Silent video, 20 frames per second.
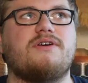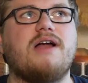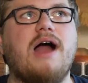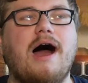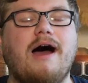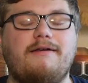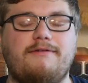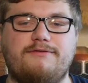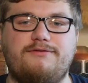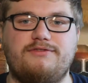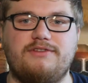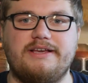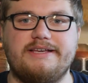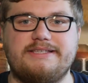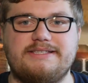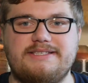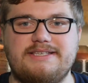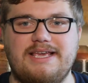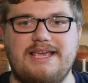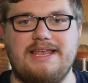
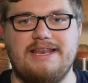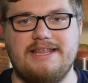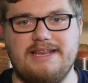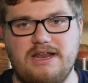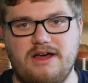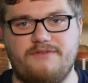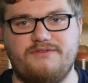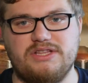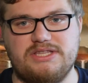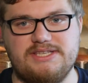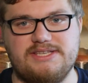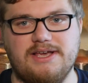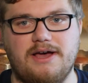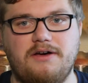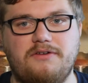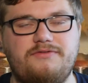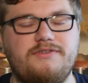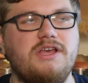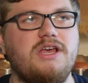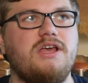conflict in and of
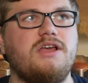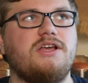itself,